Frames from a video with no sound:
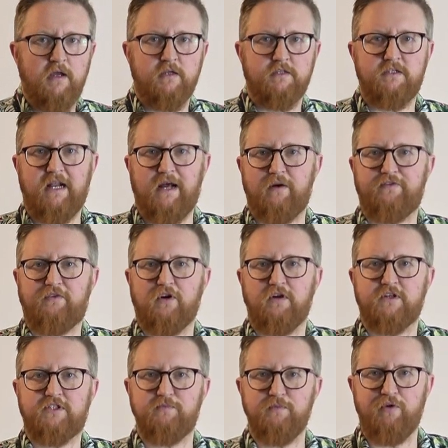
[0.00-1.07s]
So now I've got
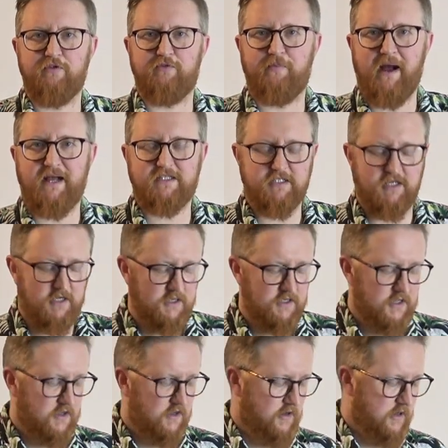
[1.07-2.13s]
a smooth batter,
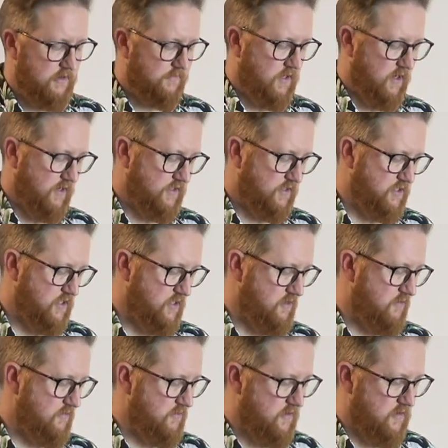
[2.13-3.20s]
I'm going
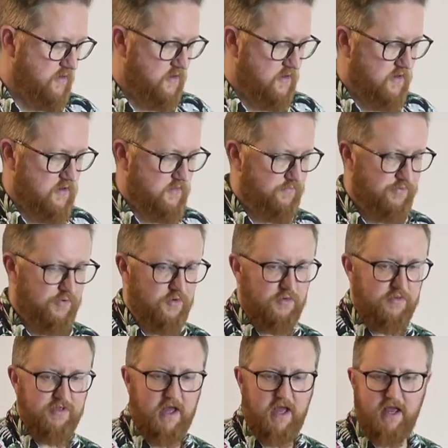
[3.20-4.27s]
to
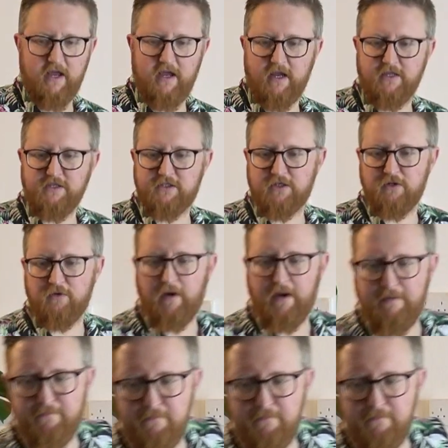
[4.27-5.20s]
pour that into a